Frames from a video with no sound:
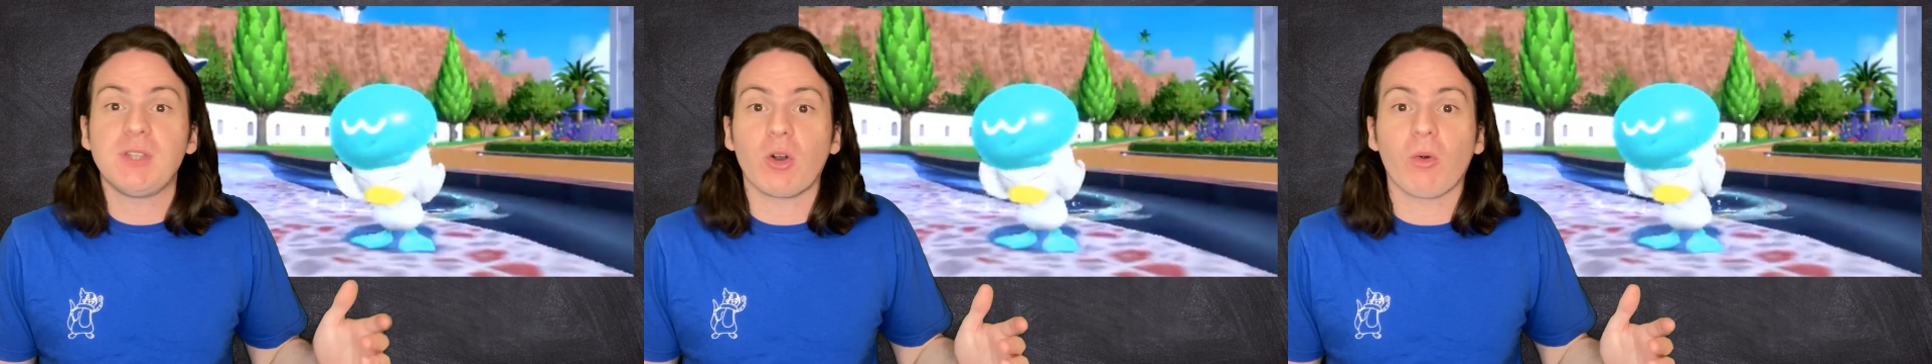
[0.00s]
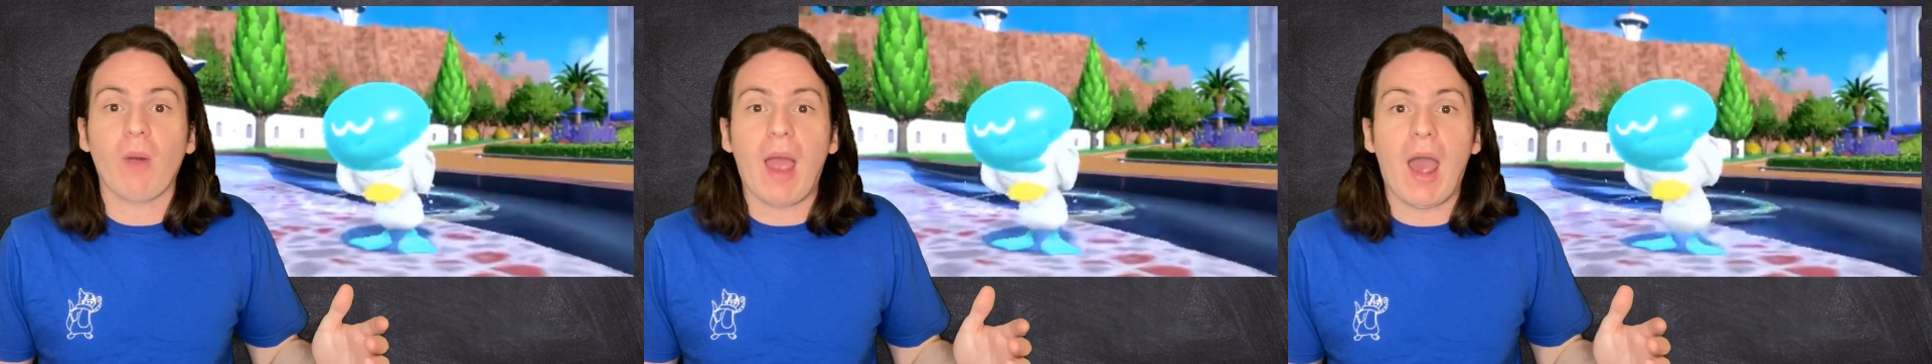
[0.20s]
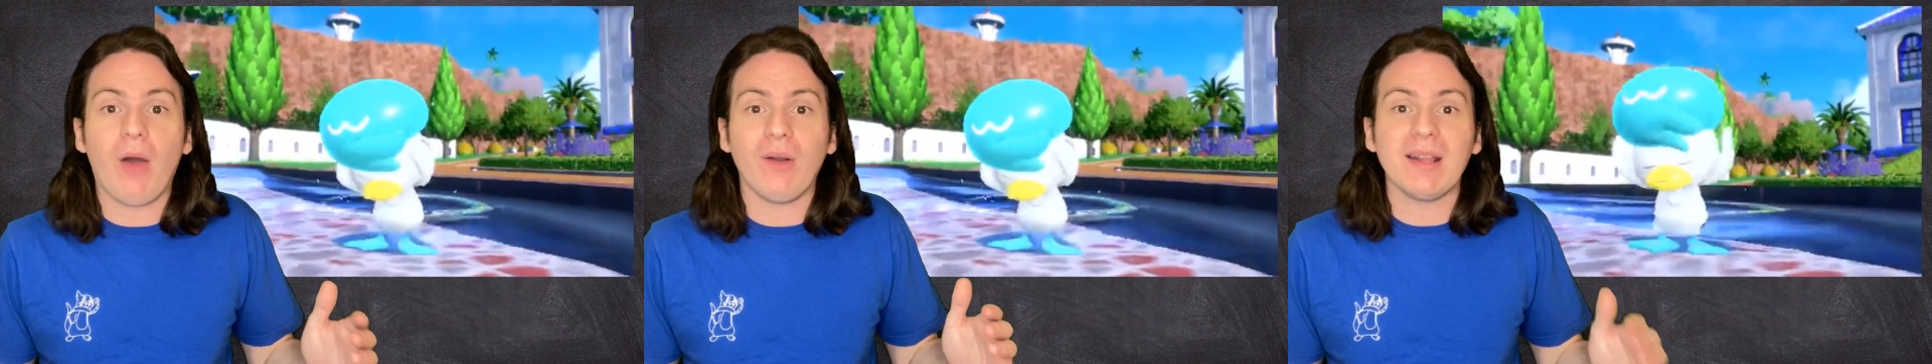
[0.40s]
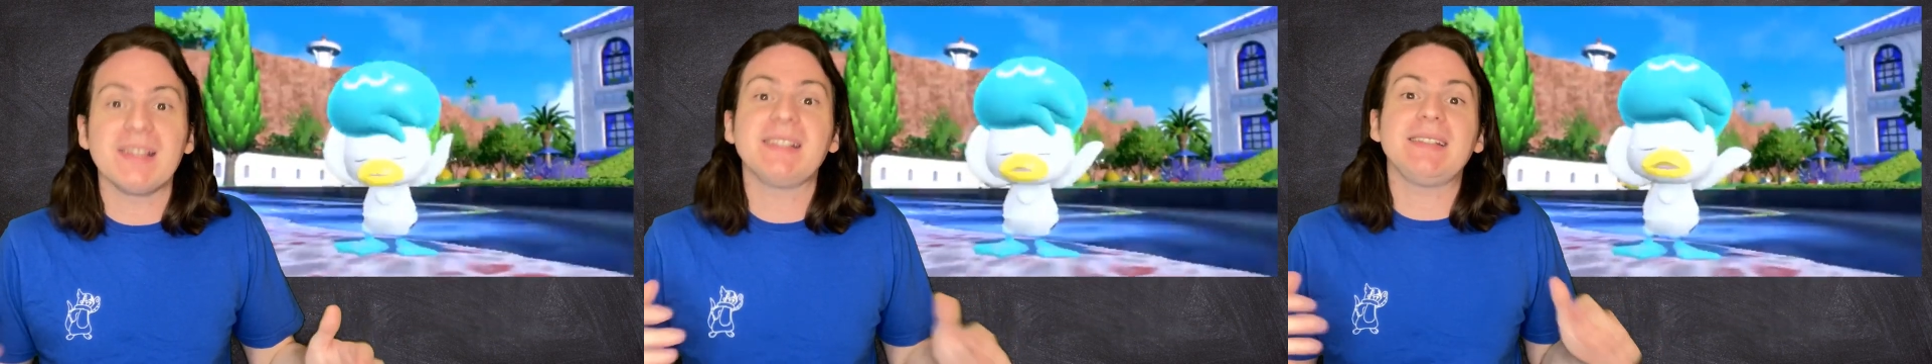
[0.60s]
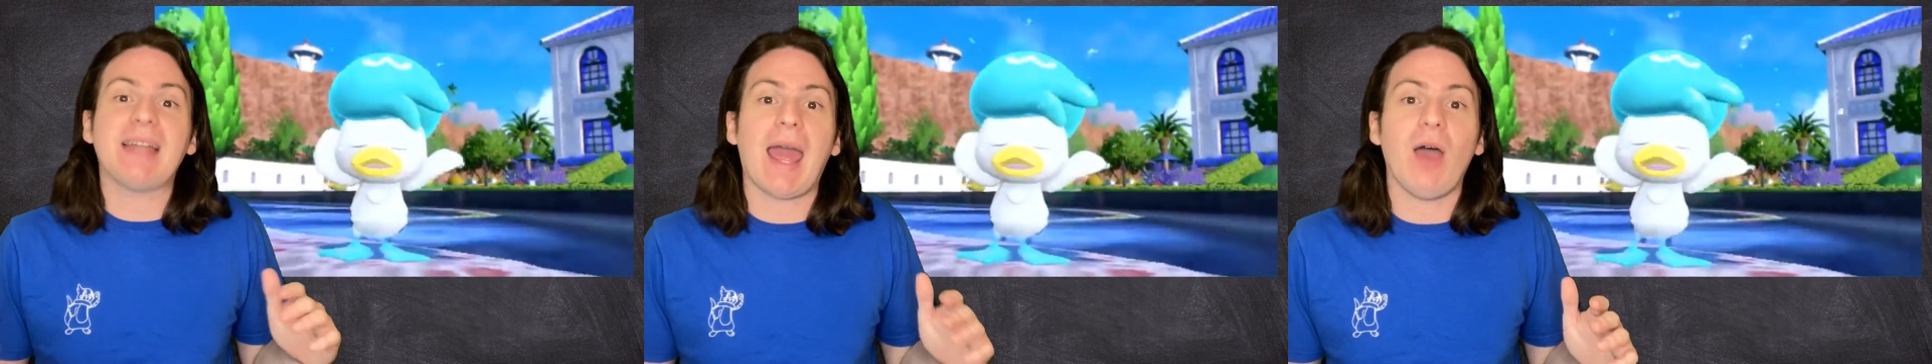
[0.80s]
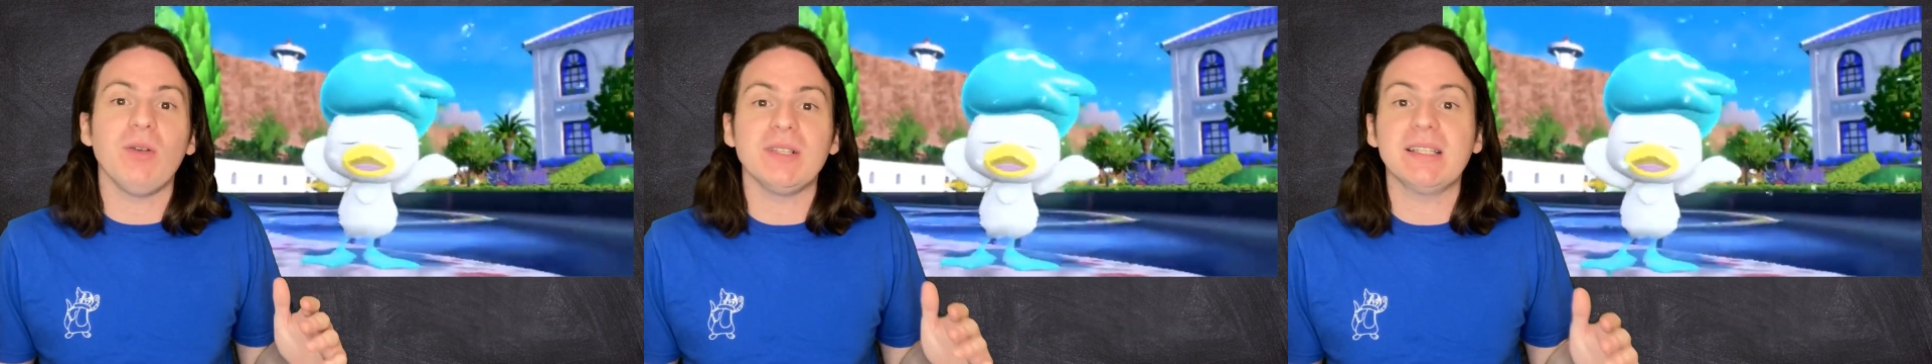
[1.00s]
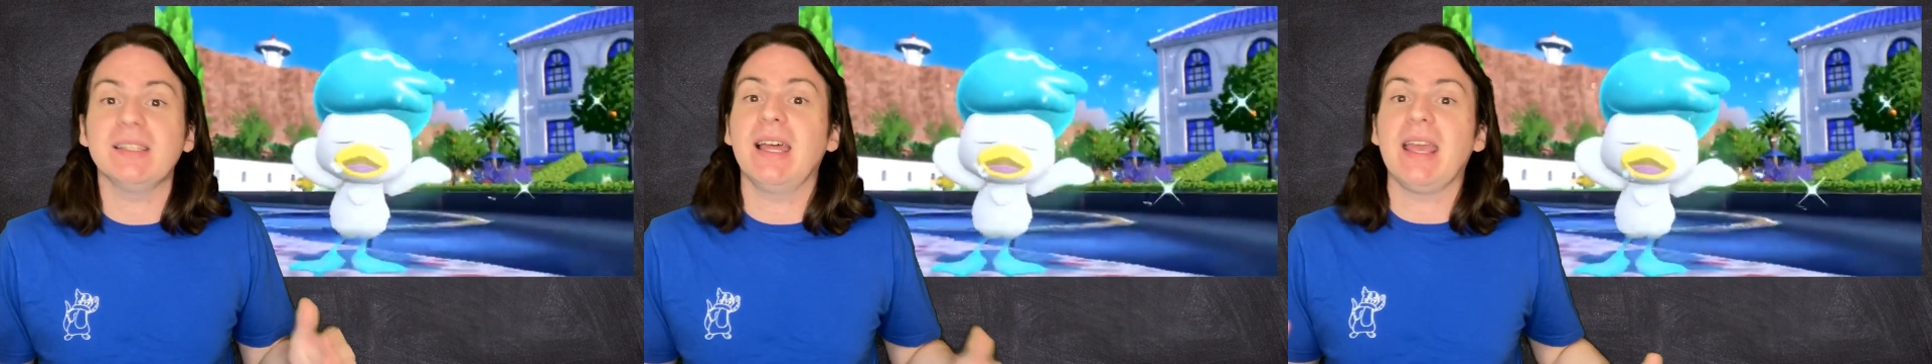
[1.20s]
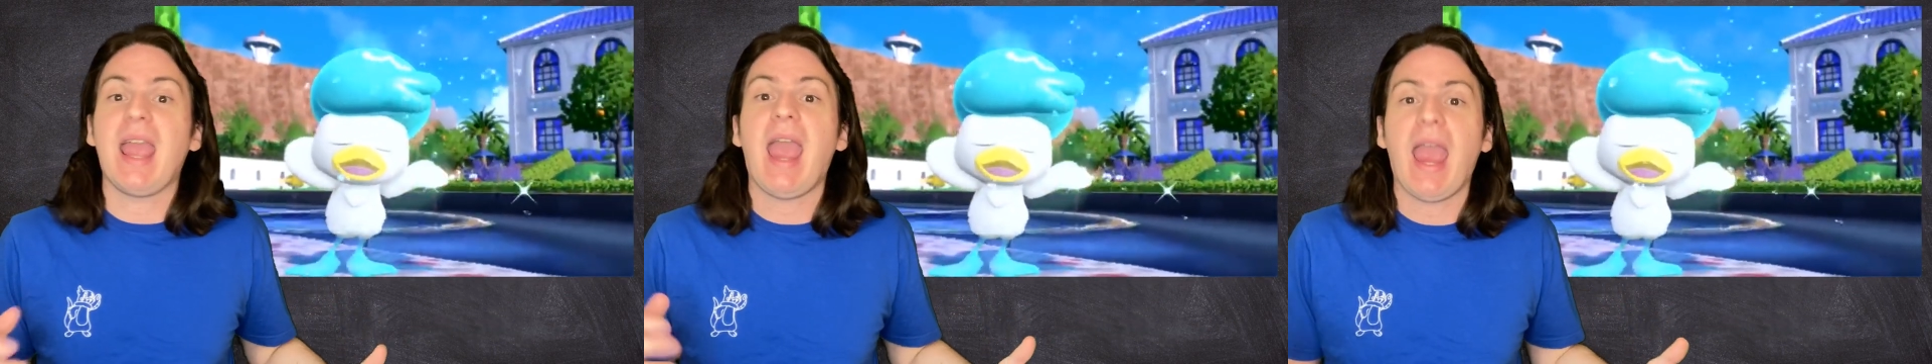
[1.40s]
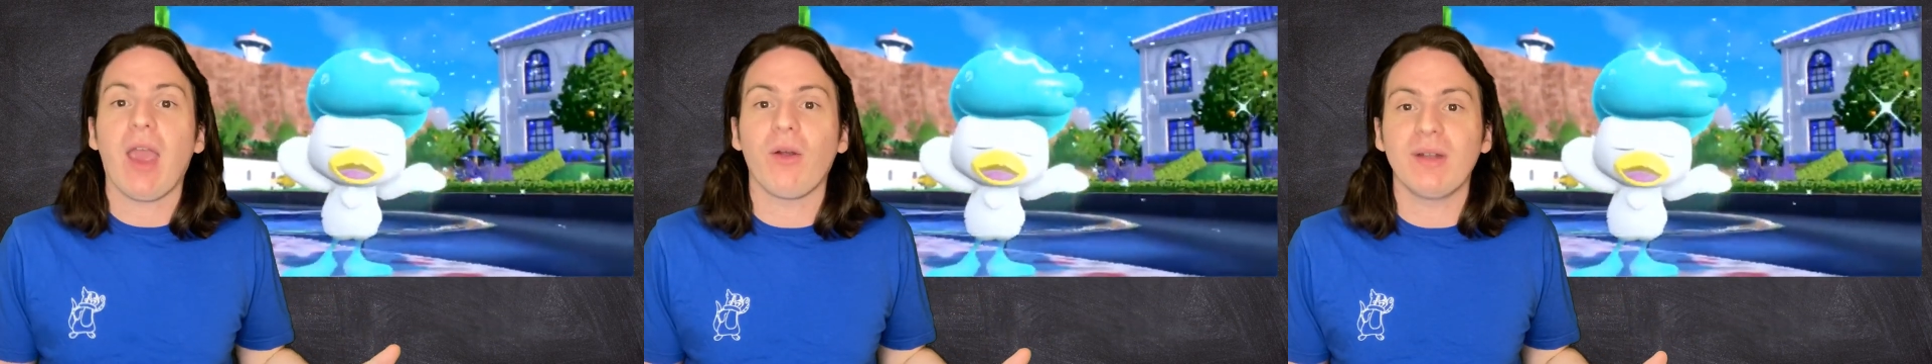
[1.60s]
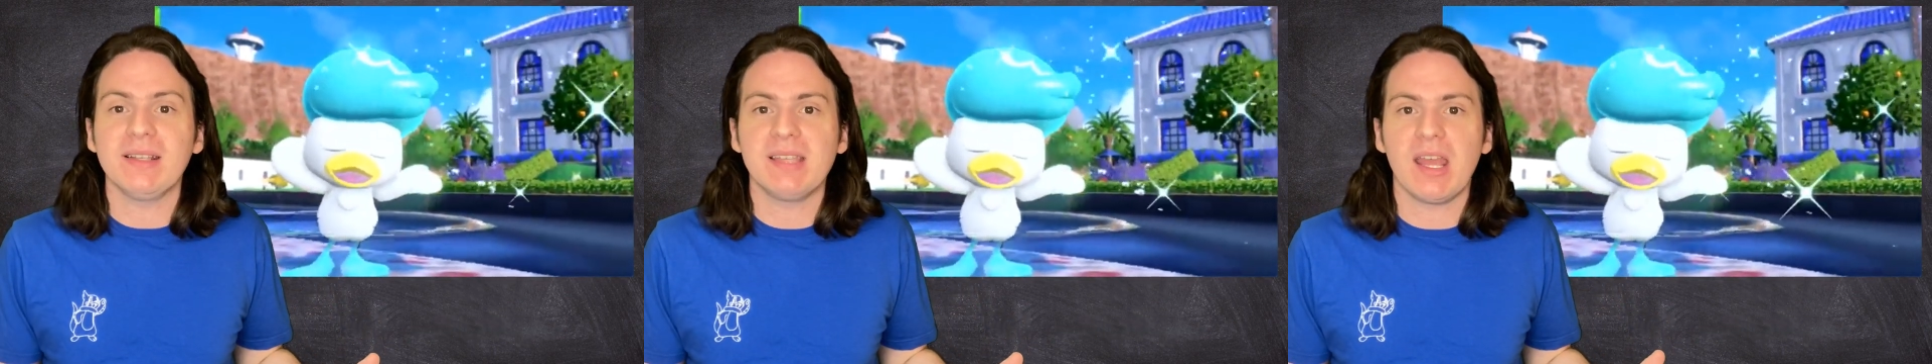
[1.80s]
it around and styles it like
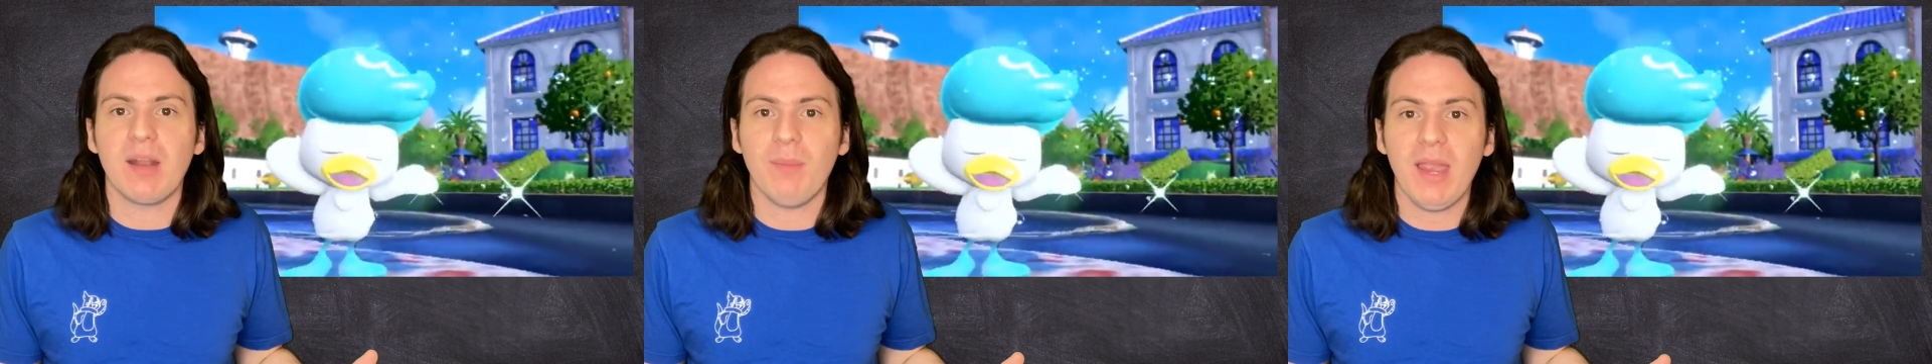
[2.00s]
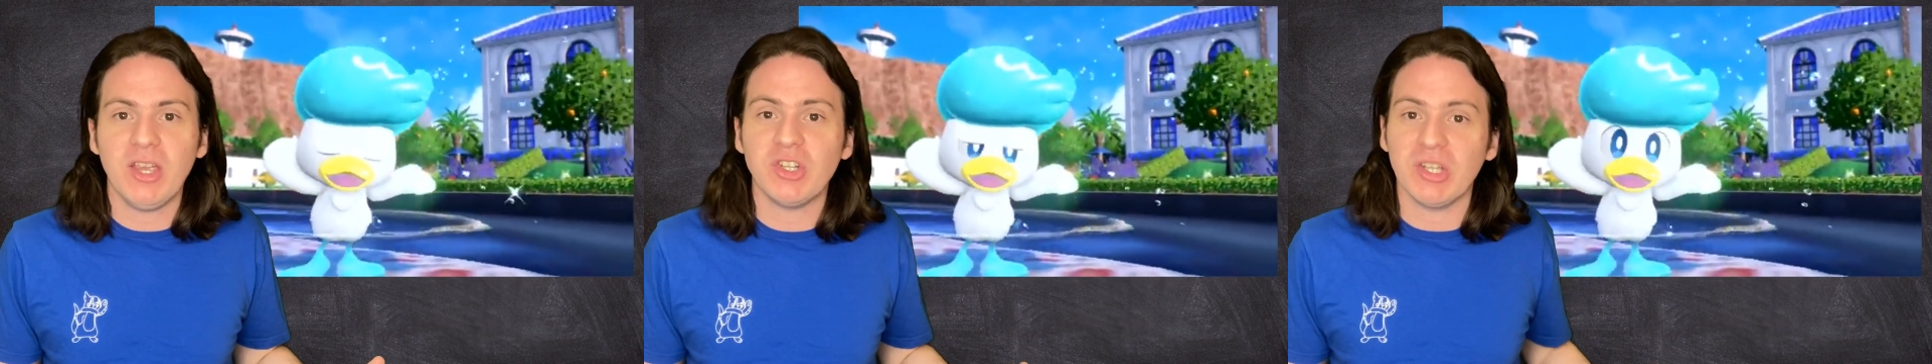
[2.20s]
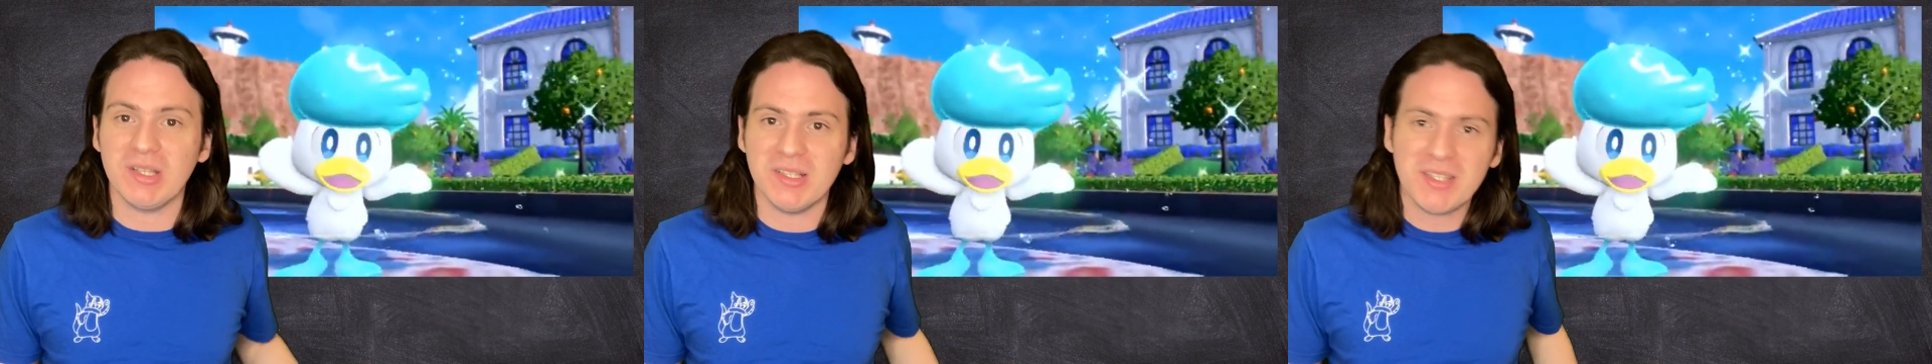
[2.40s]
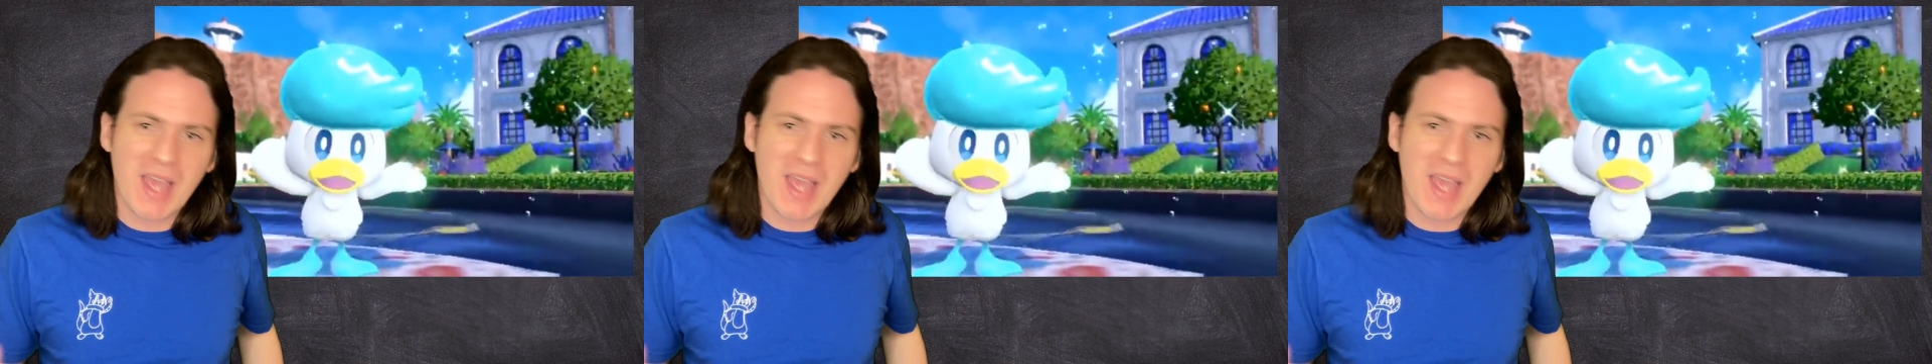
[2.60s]
hair in his animations.